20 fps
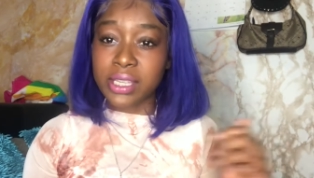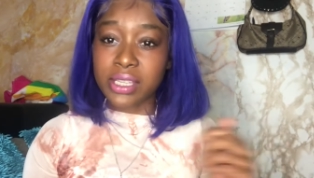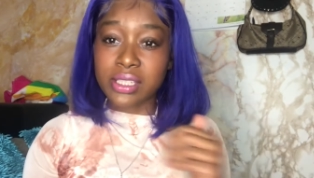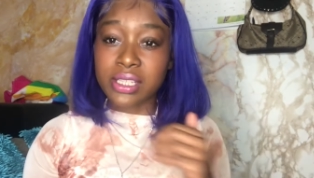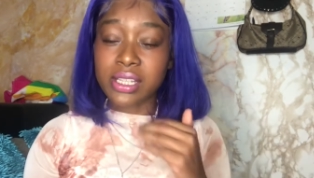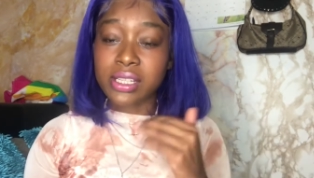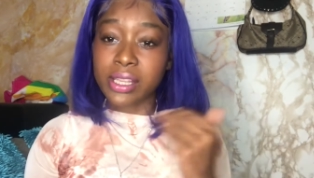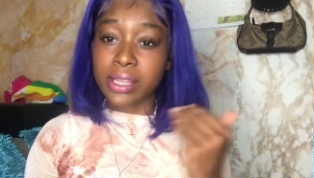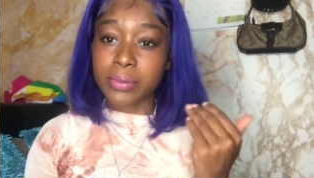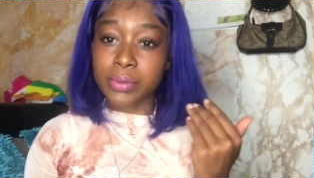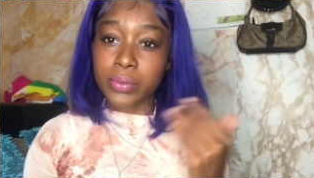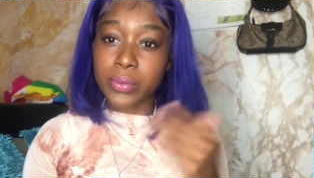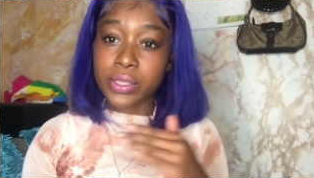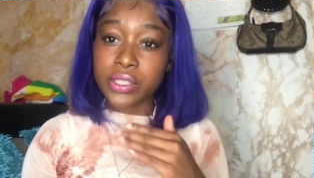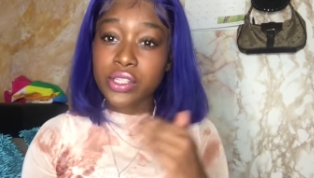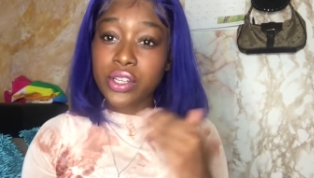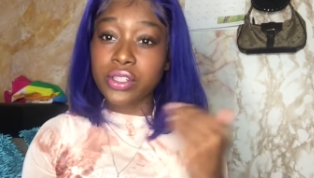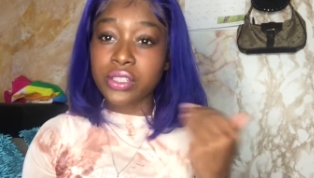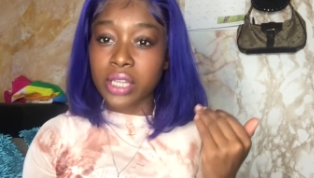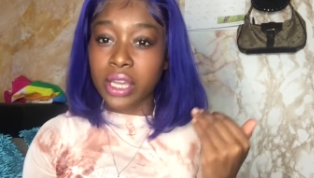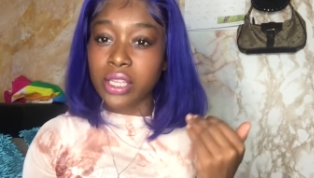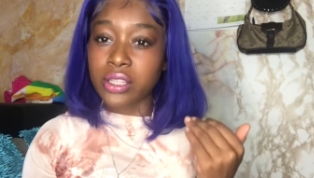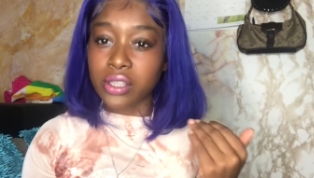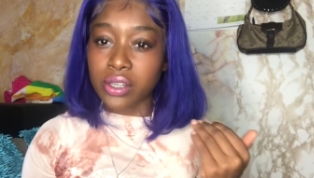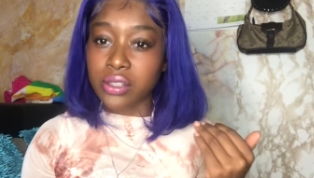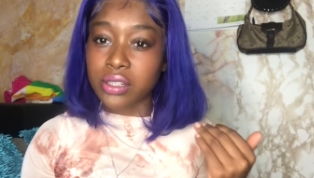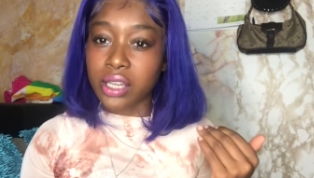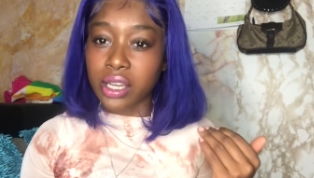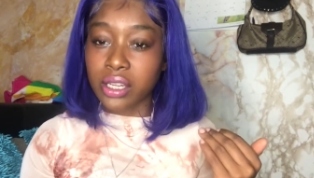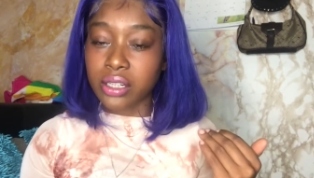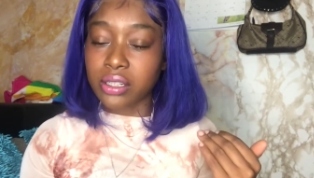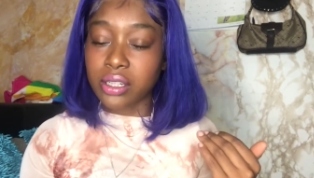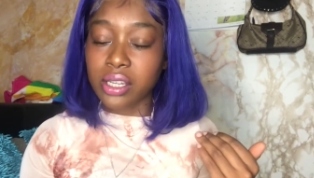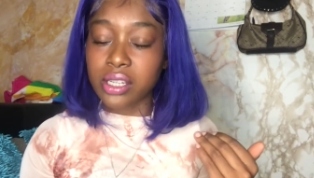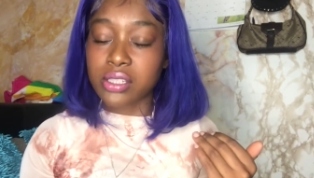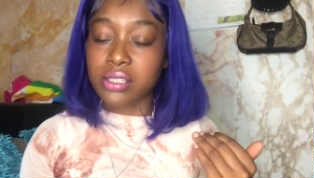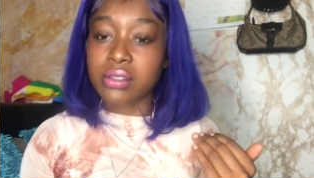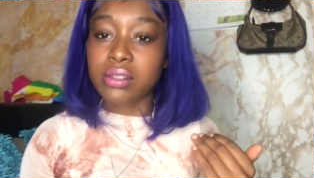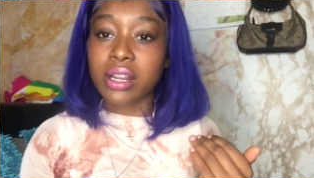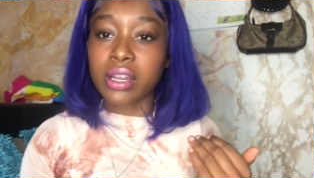It's clipped. Once you're done, you're done
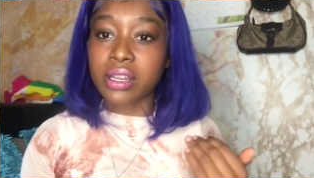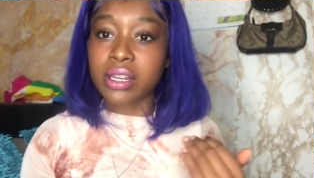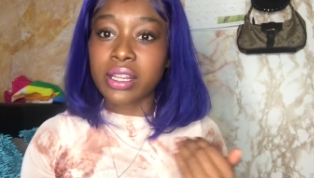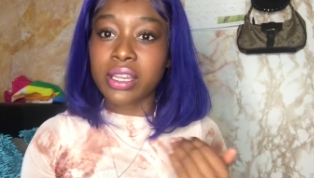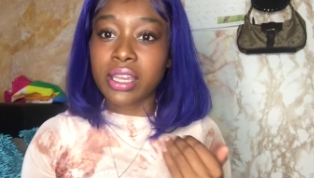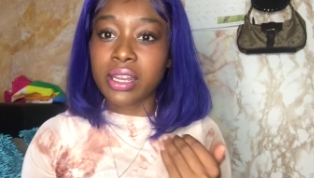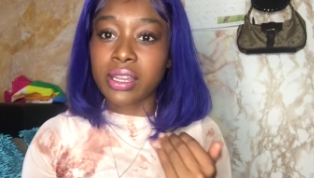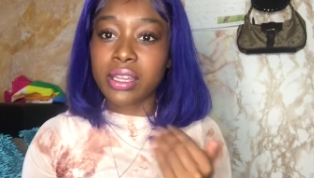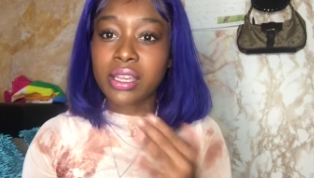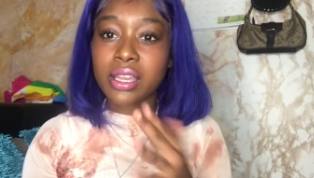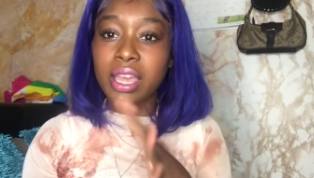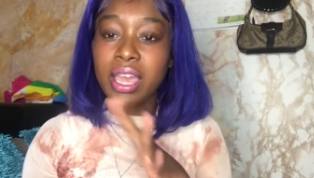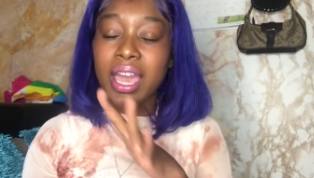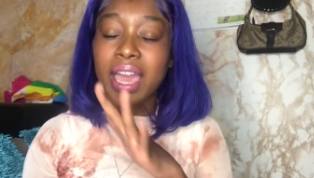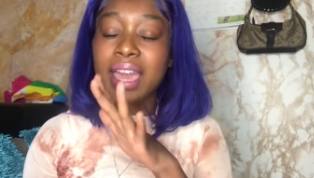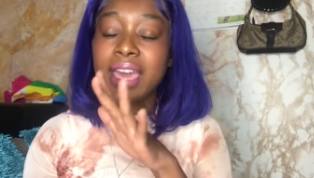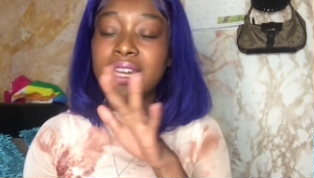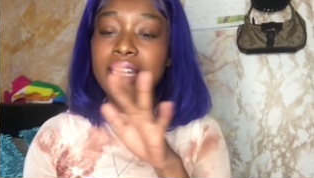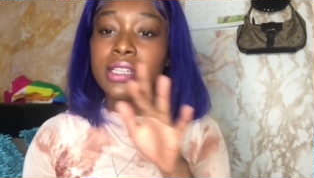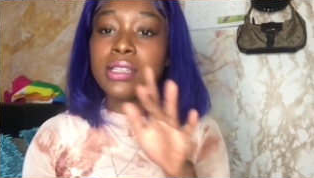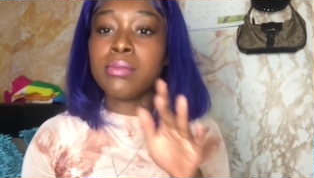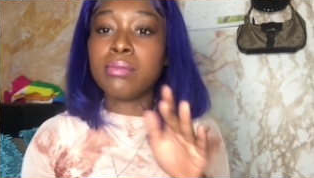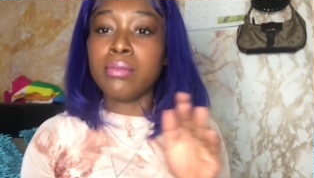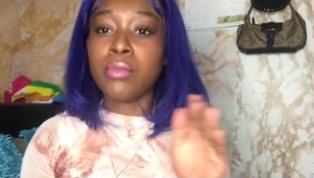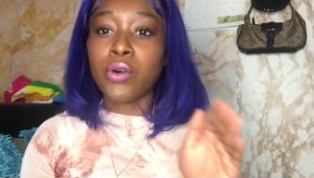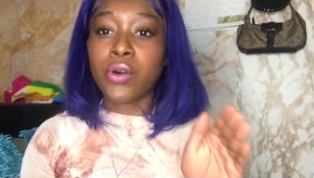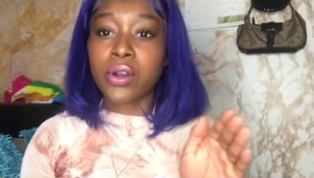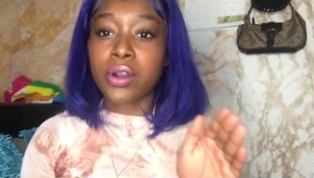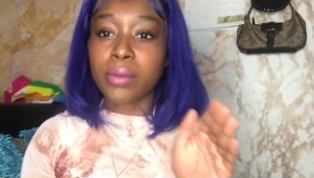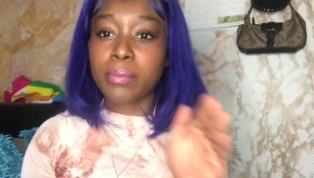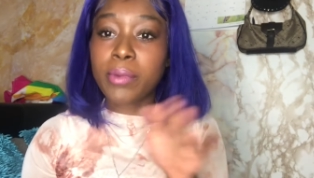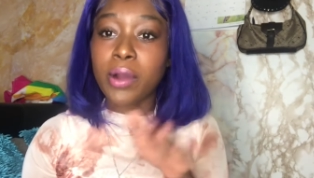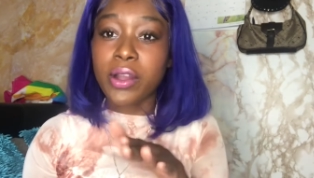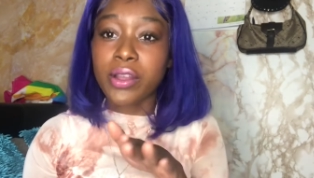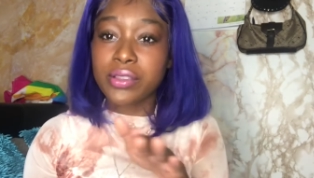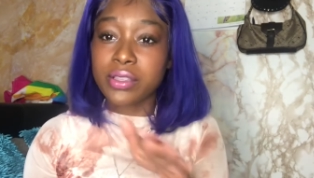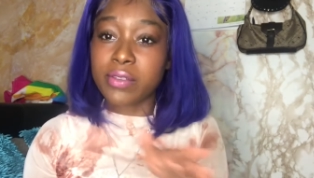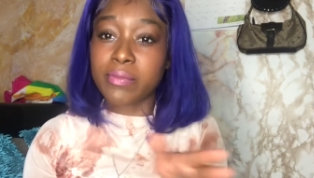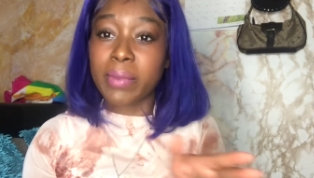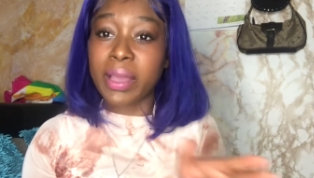because you're not going to get any more
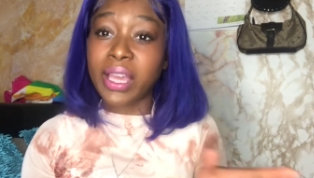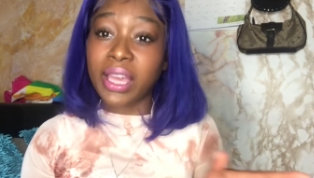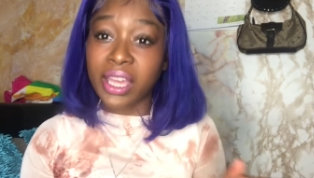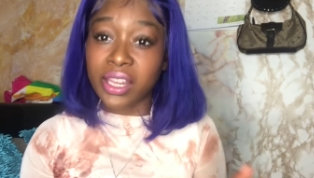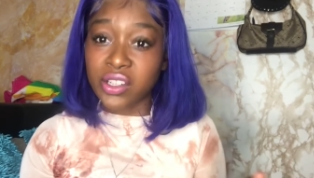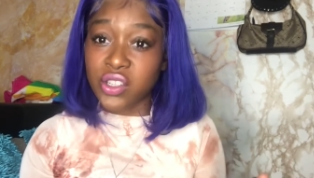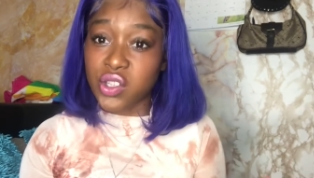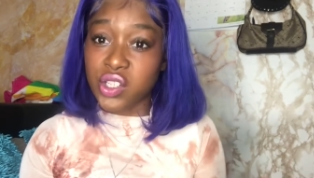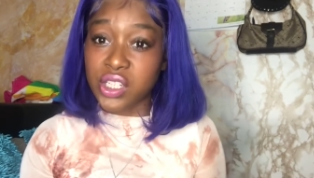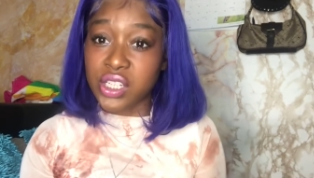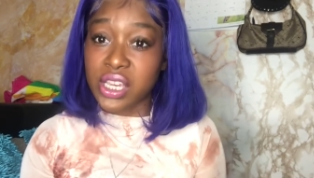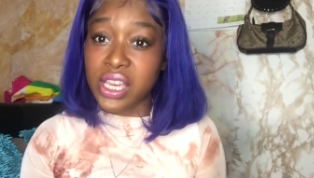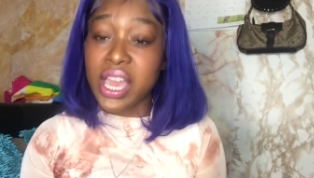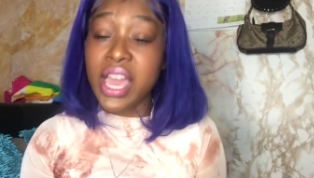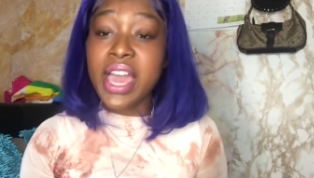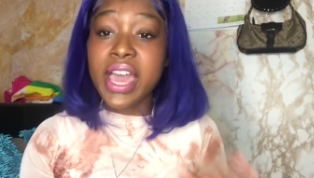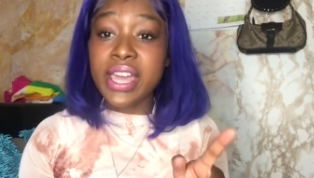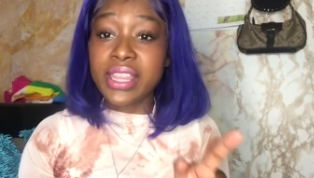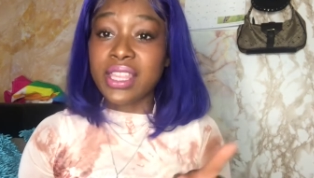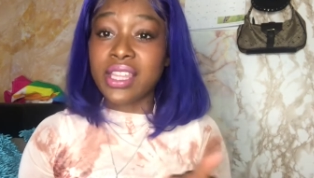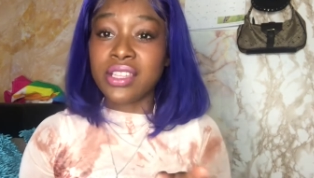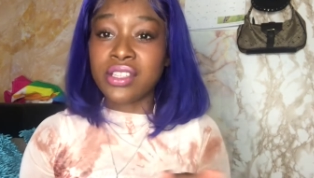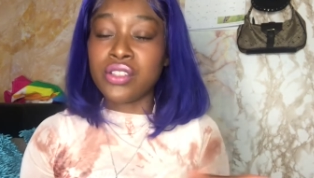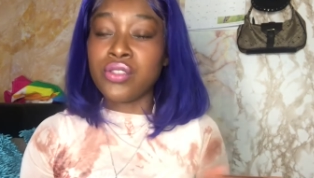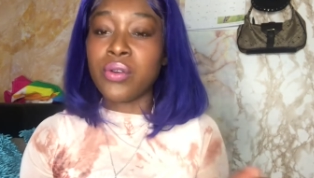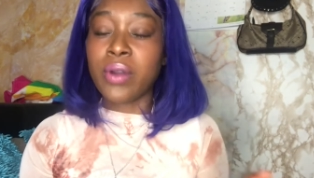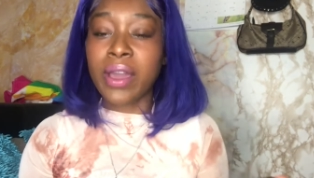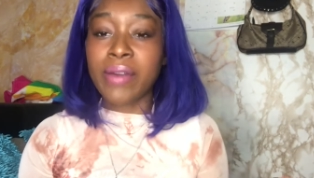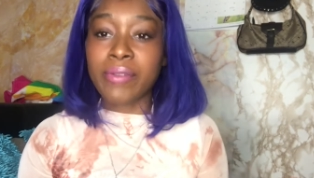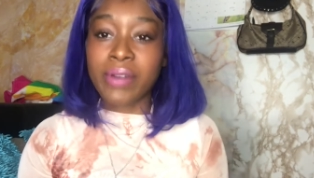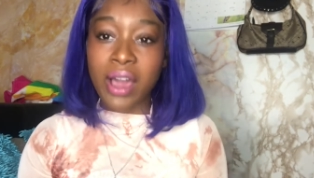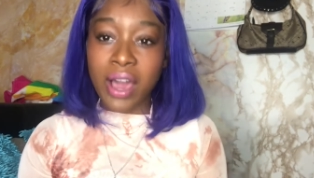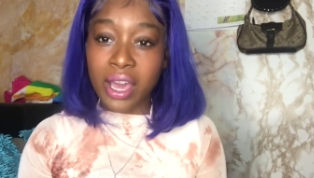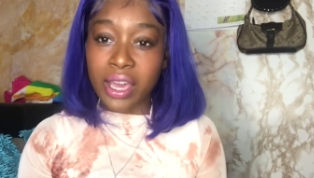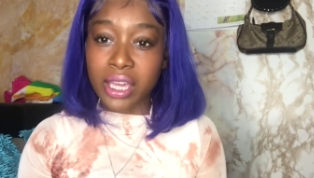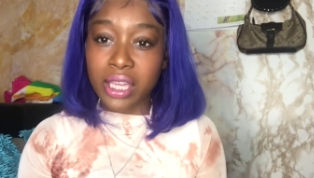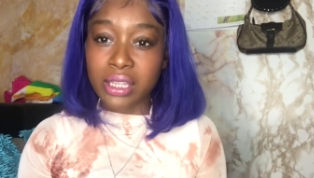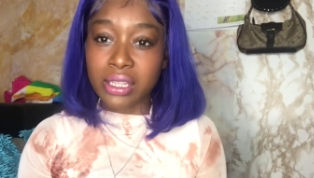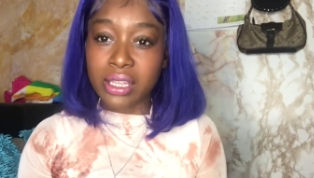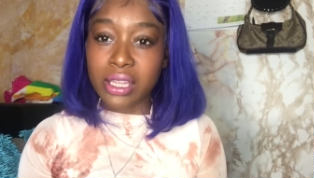parts of my energy than you have
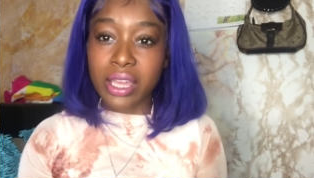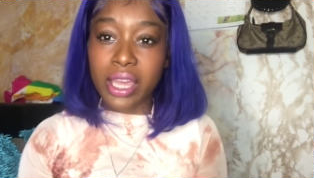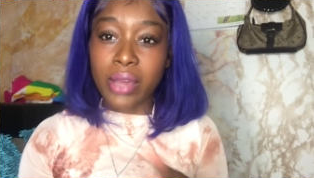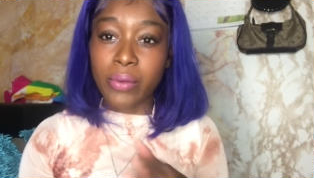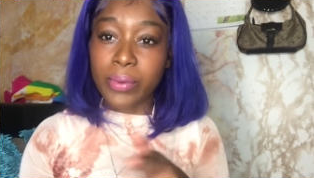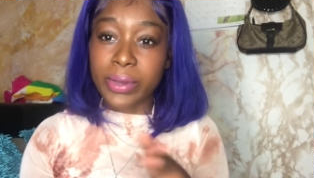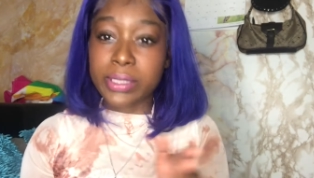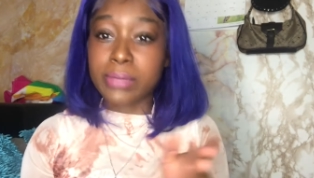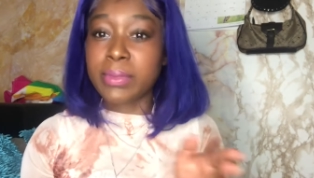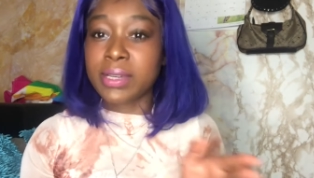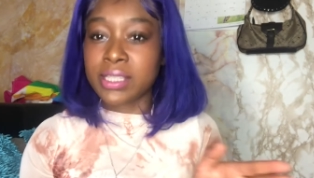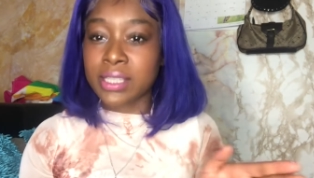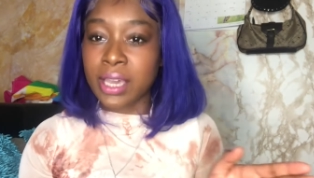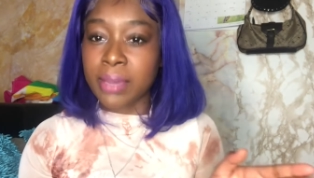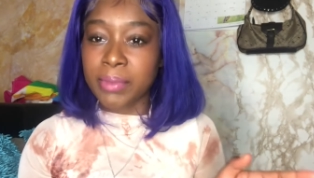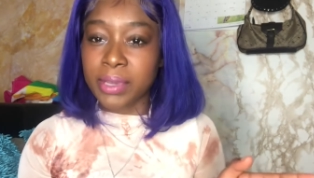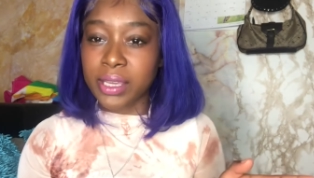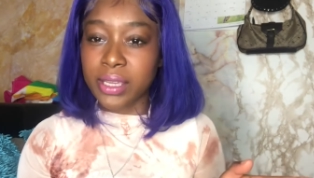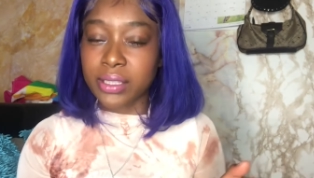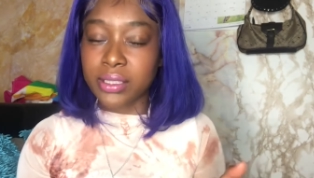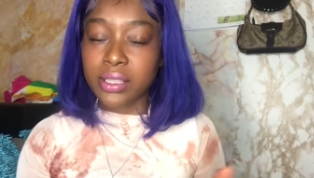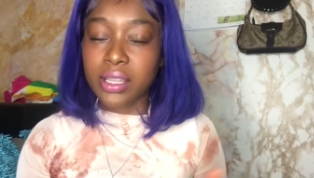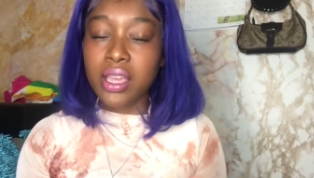gotten and waste my time again.